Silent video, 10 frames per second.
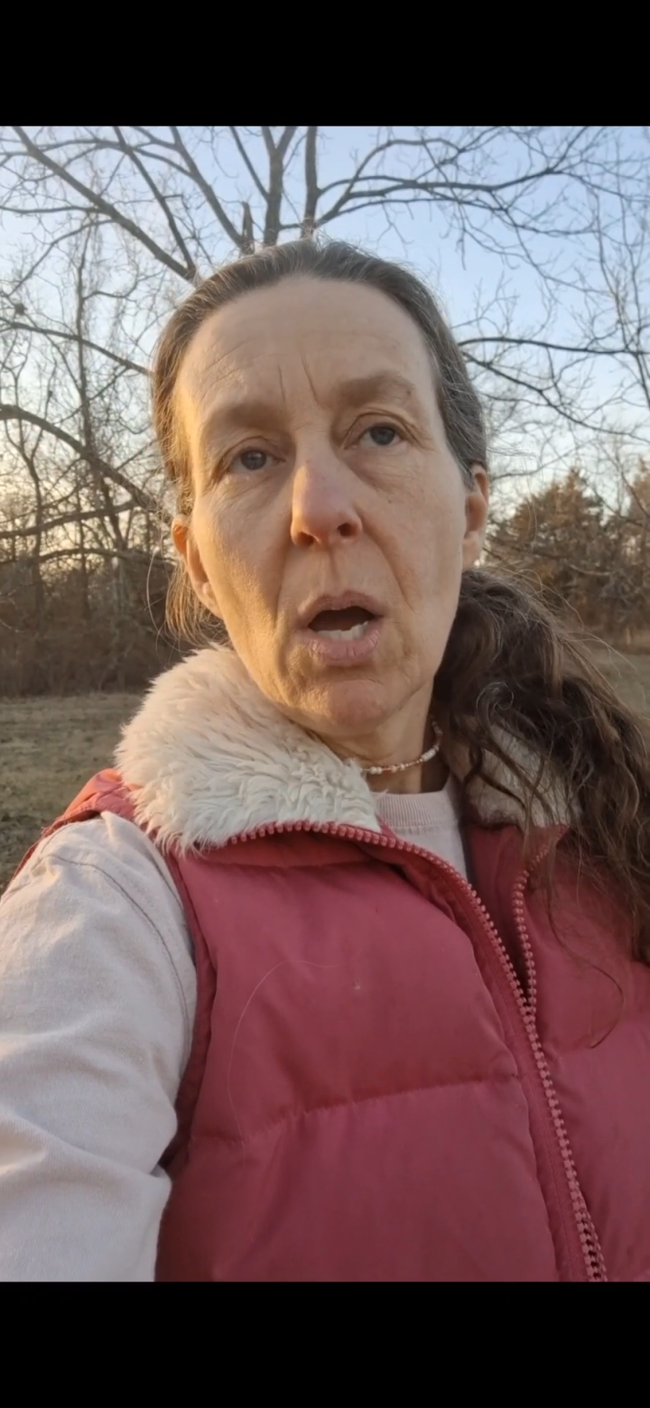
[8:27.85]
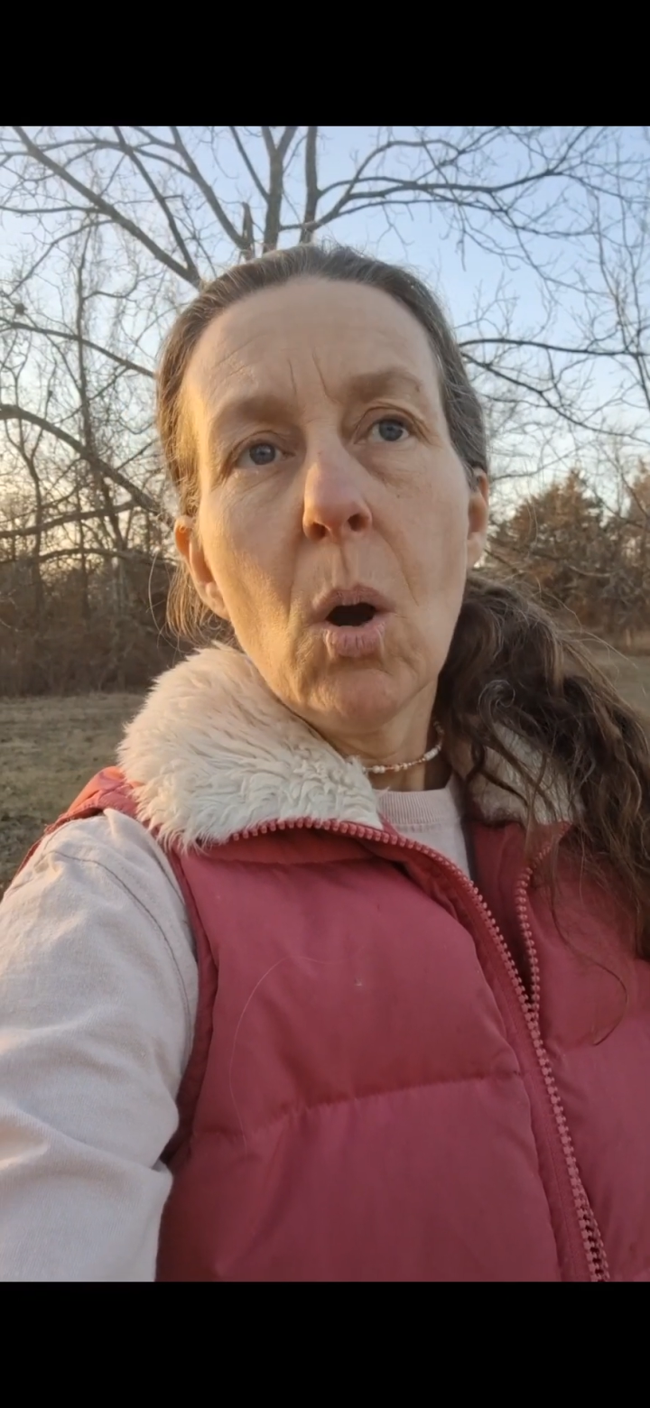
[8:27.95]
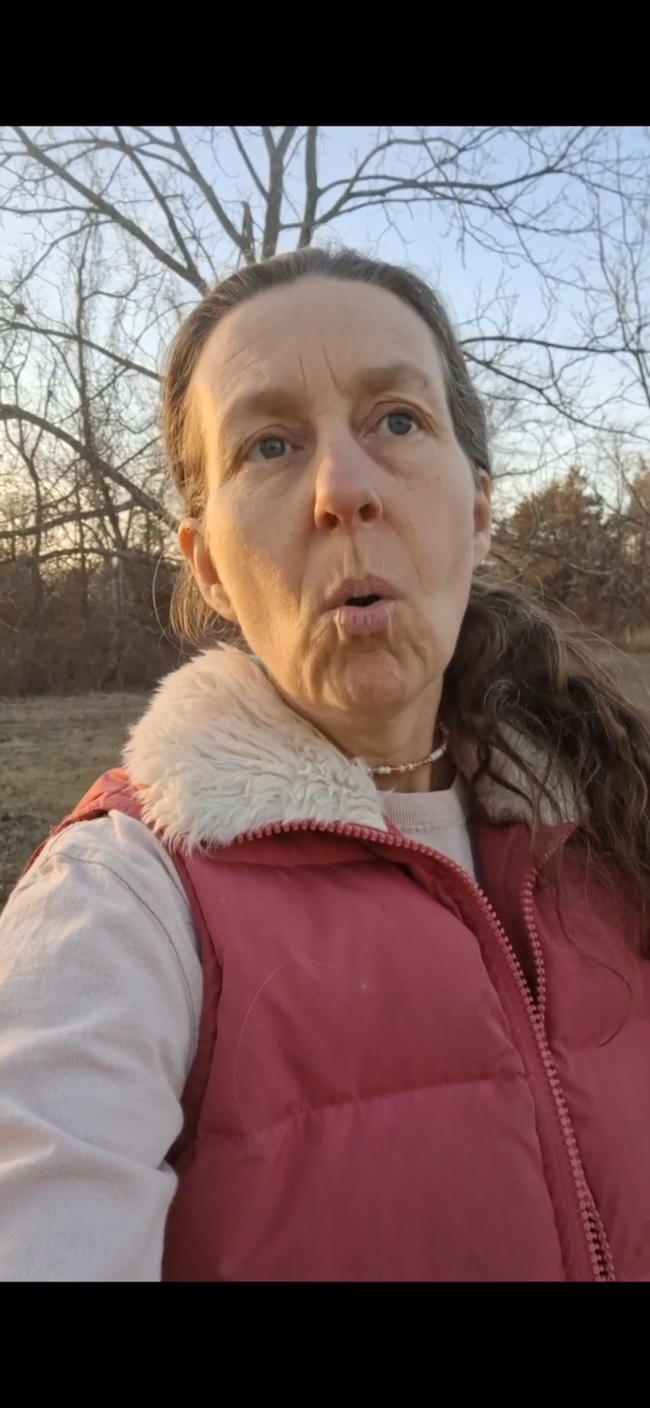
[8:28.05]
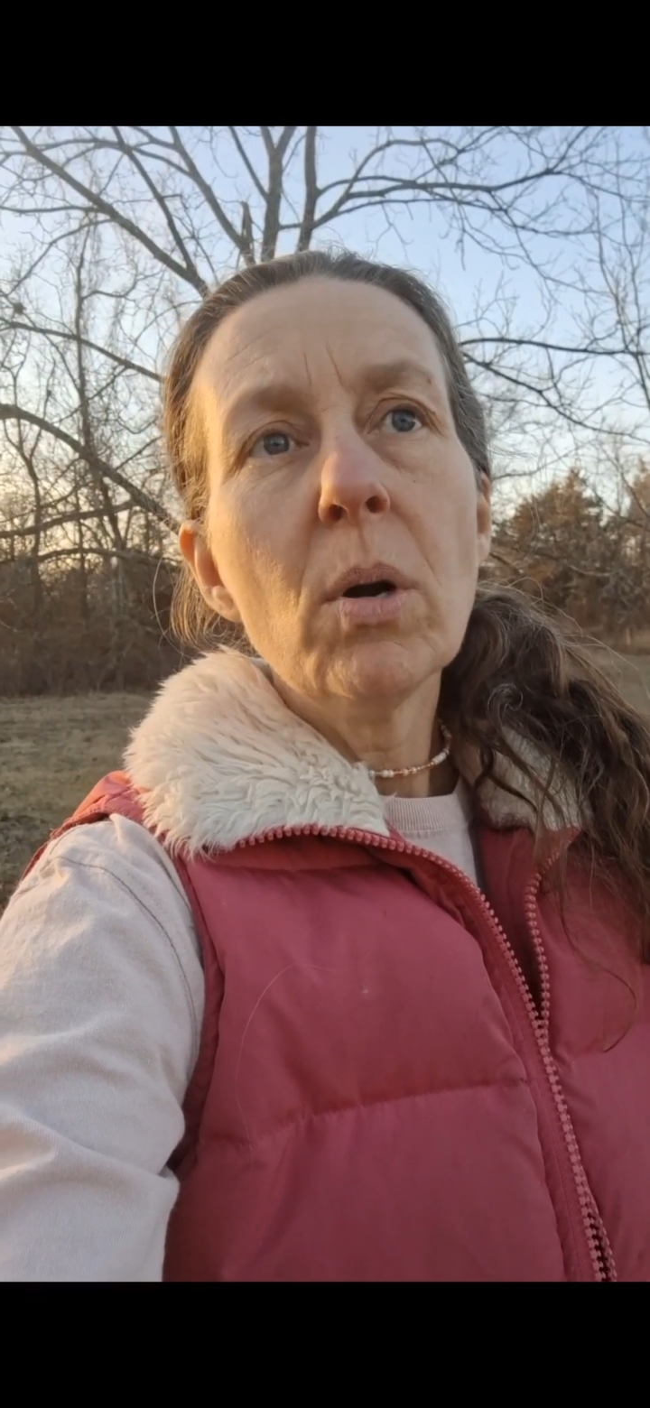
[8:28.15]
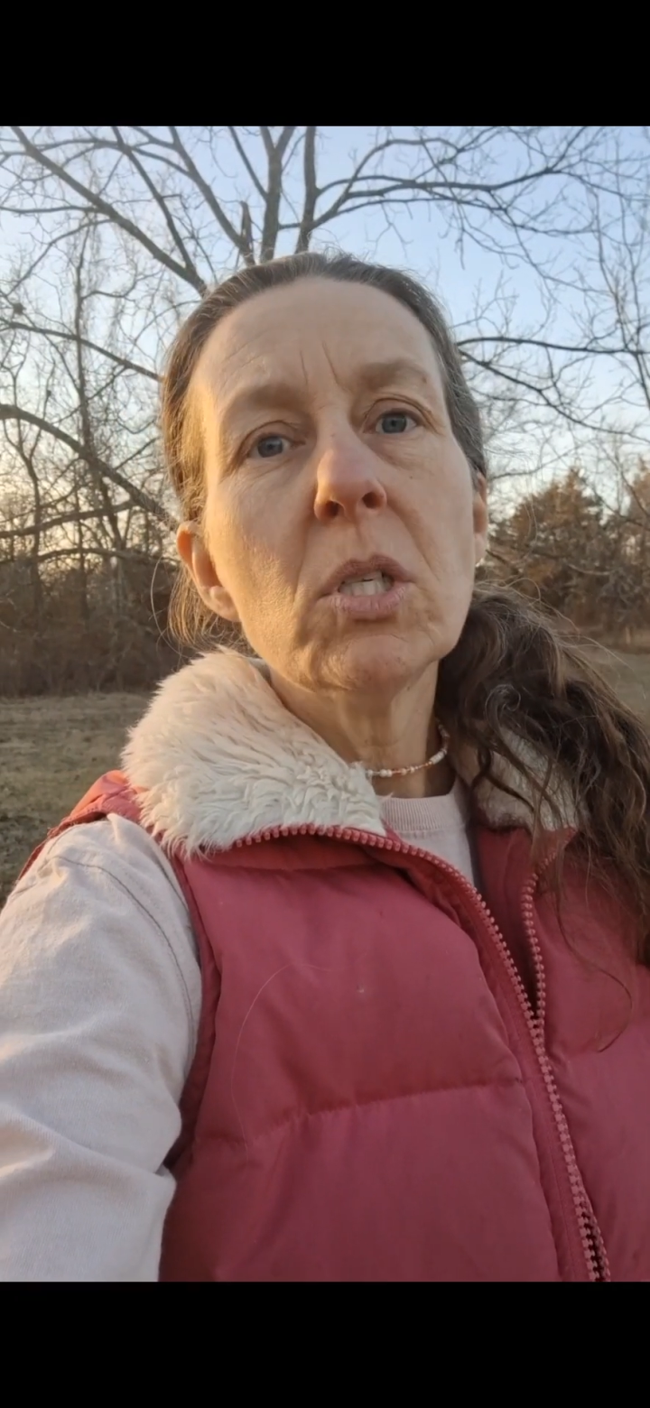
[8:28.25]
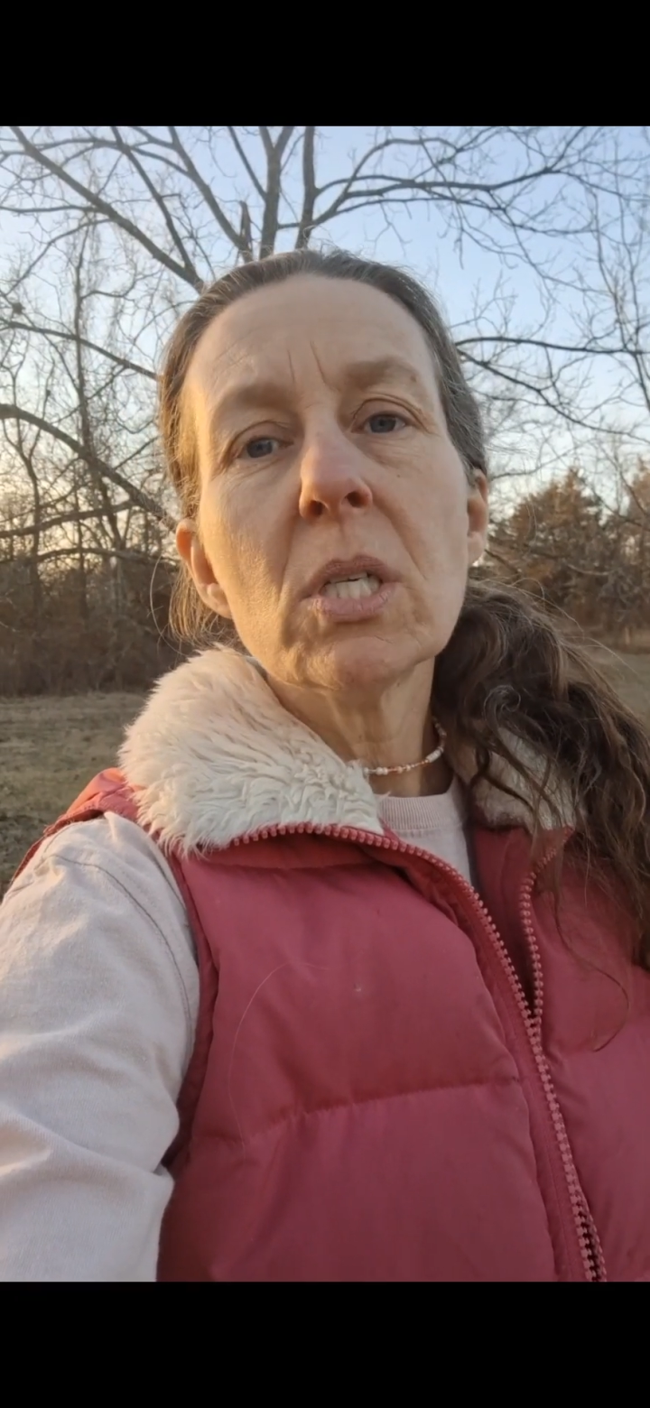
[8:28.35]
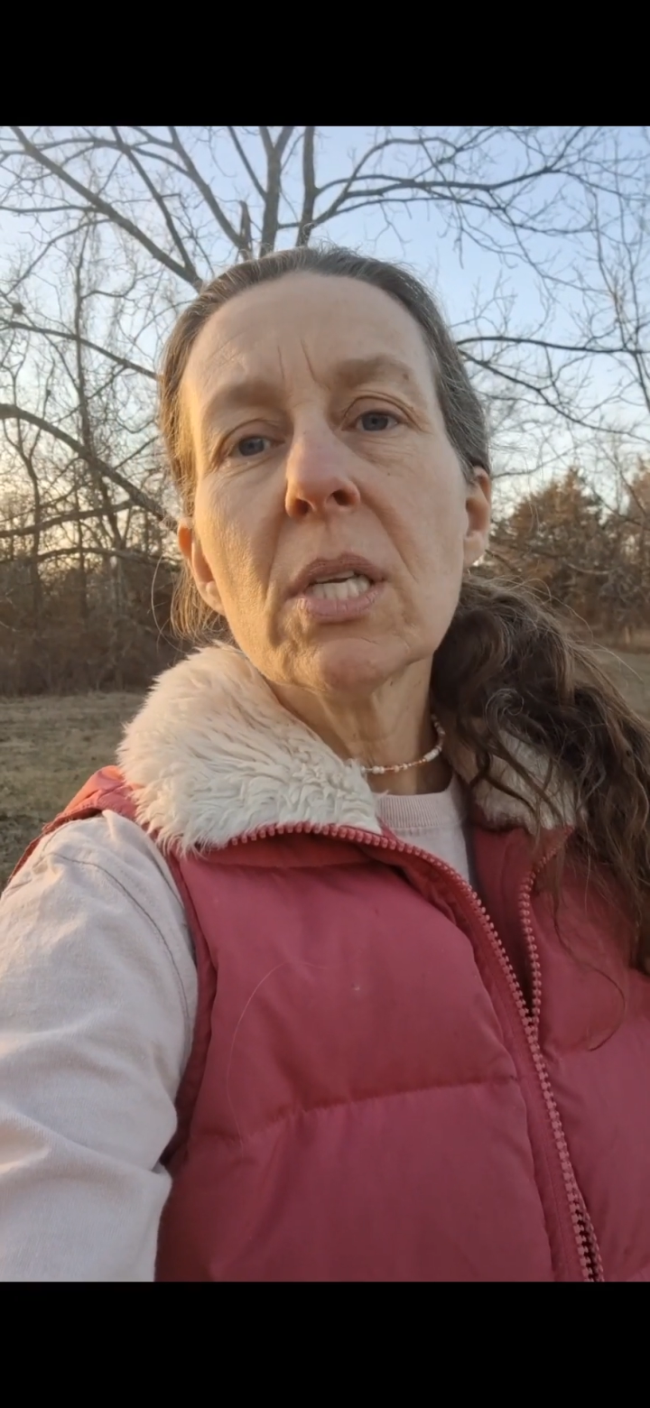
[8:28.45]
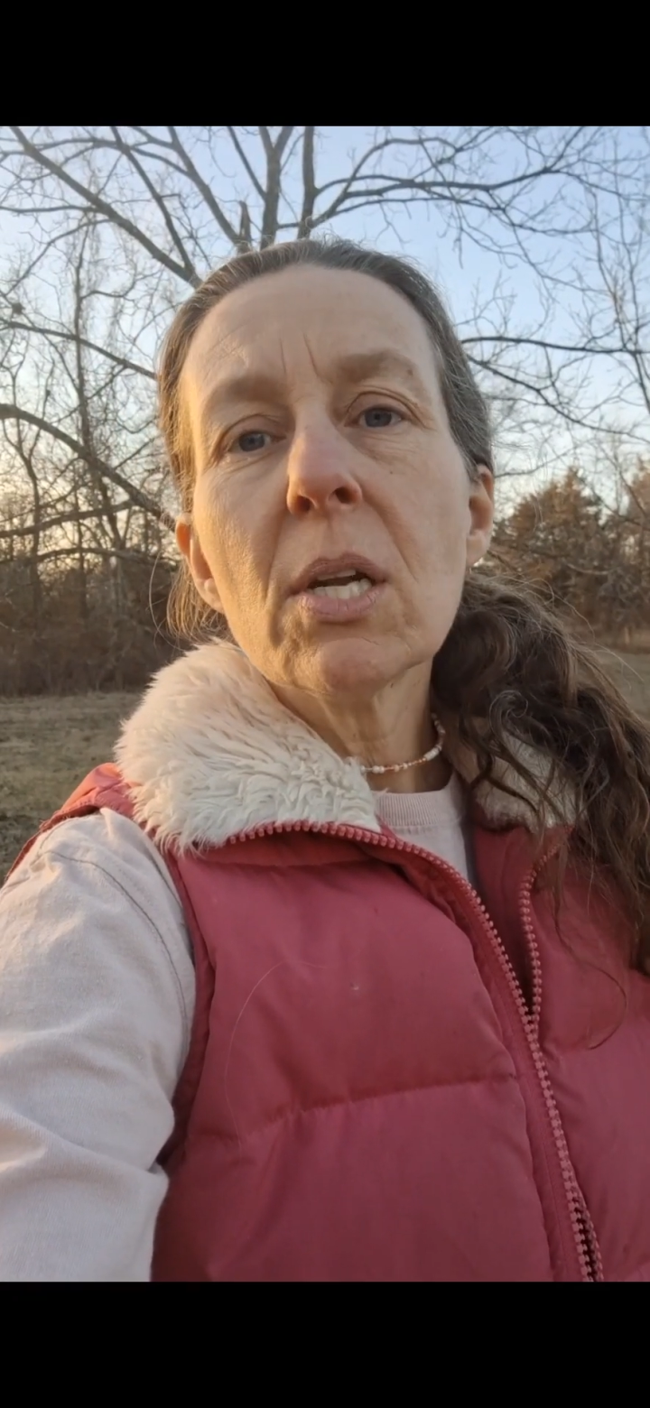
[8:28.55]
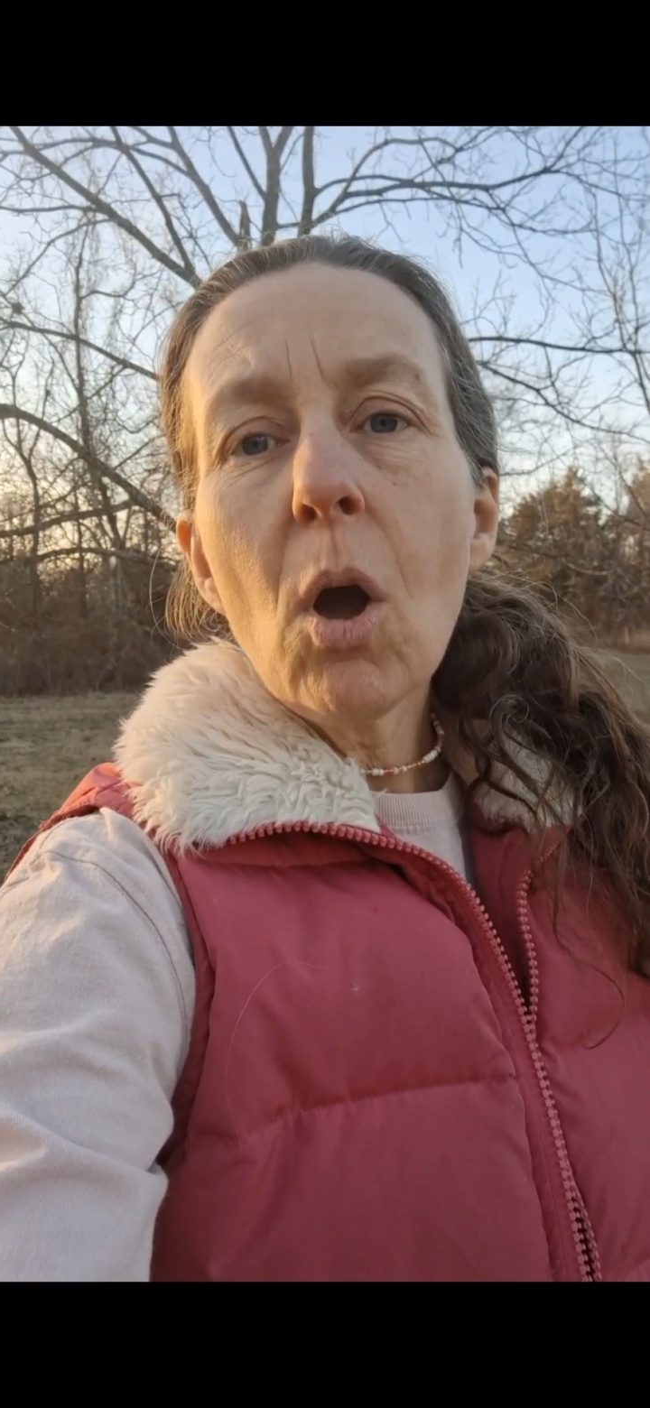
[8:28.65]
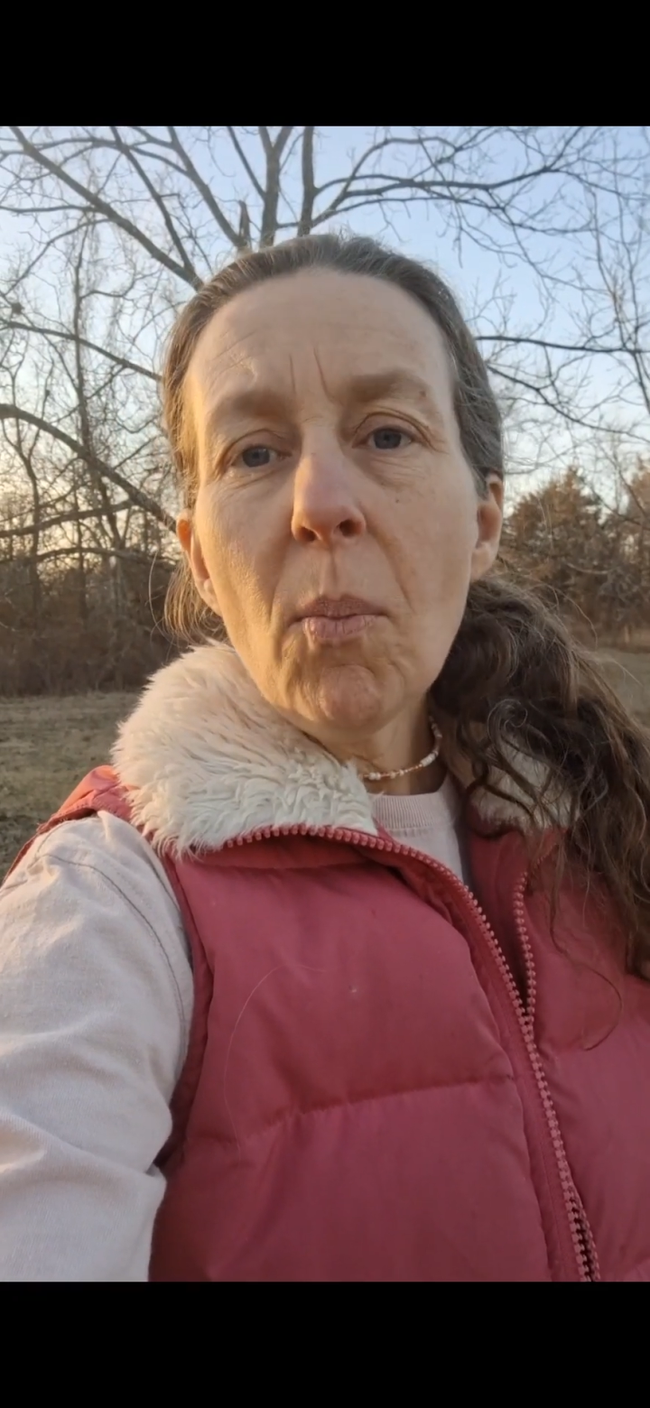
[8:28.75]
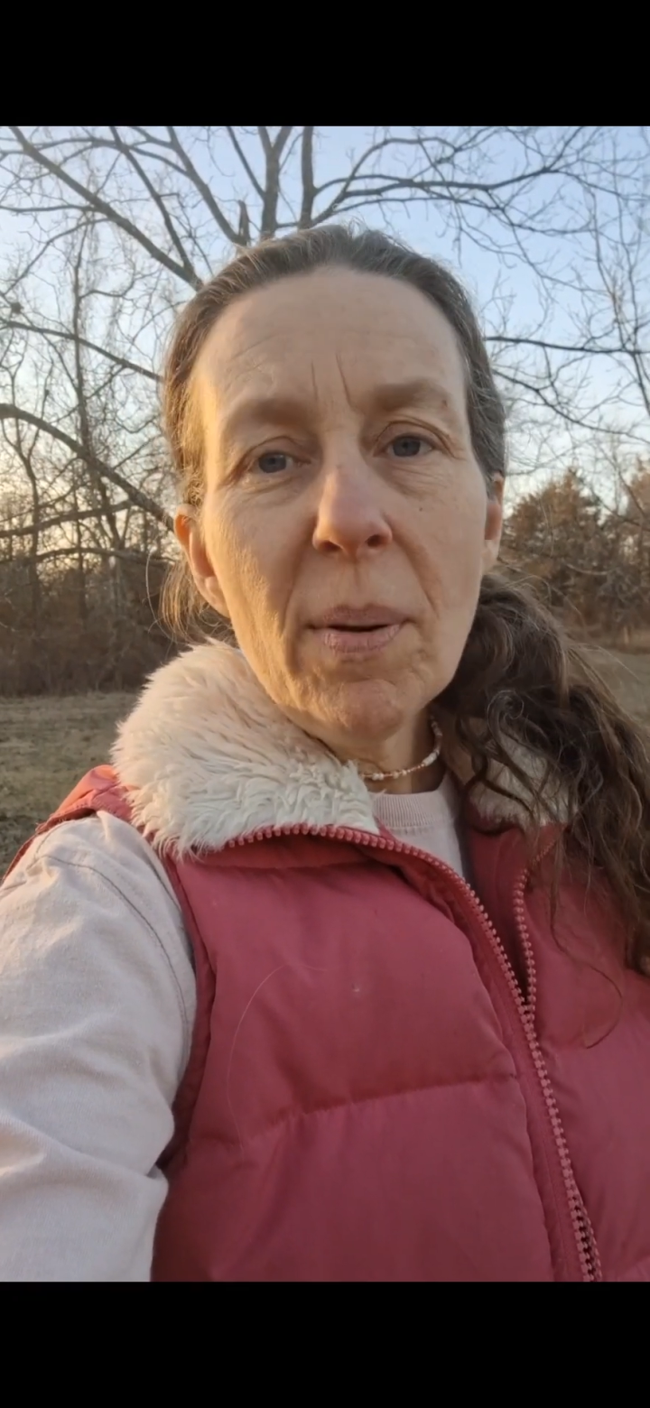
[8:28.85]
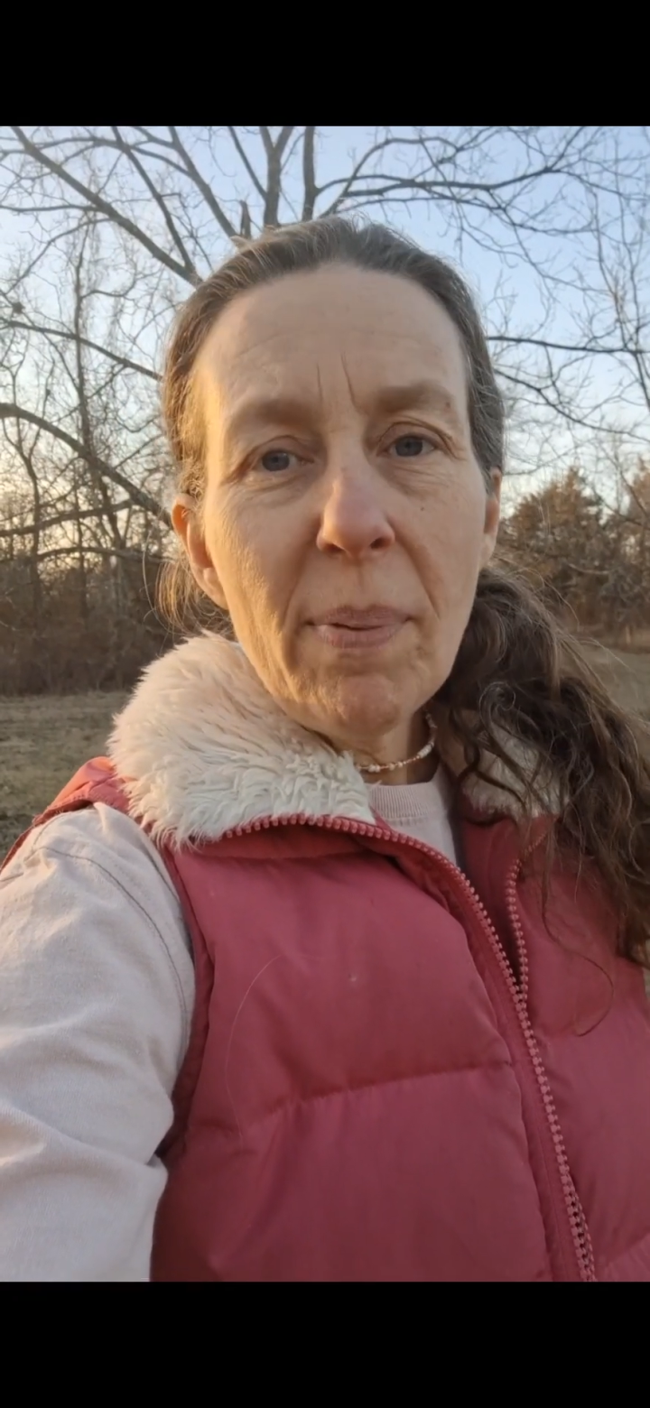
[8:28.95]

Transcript: or just little open